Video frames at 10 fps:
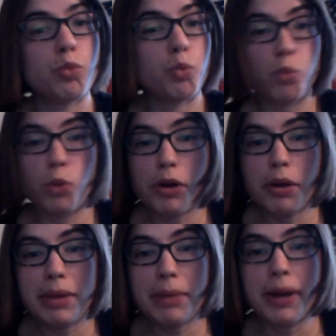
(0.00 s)
What do I
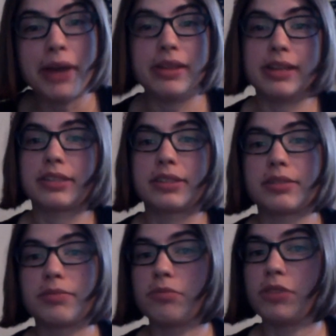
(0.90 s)
mean by this?
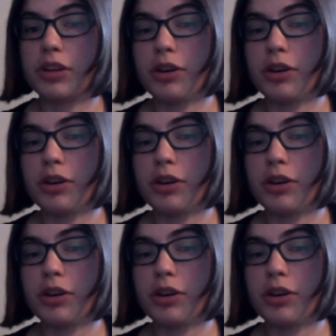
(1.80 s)
A